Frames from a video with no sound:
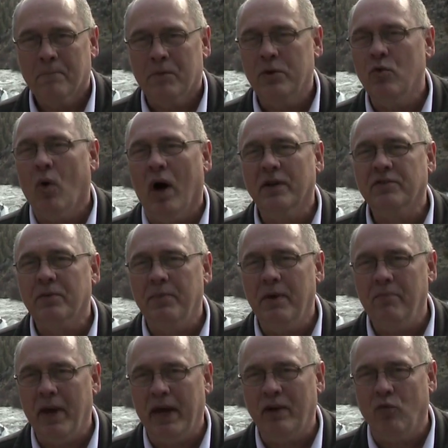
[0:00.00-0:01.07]
You want to be
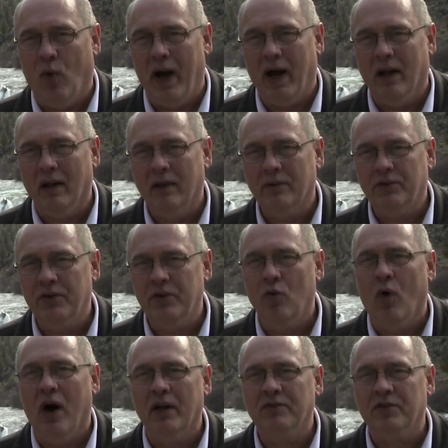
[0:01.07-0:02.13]
made well.
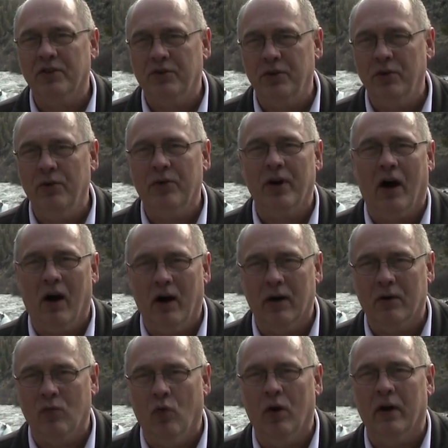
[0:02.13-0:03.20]
You want to do the
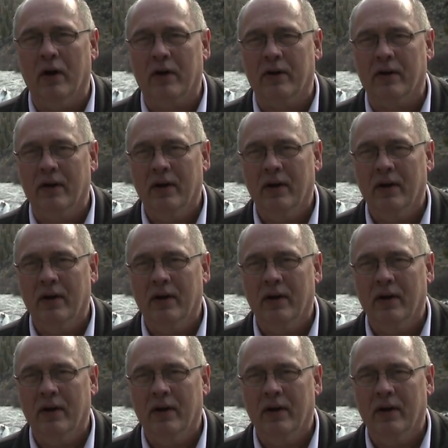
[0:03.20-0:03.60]
hard work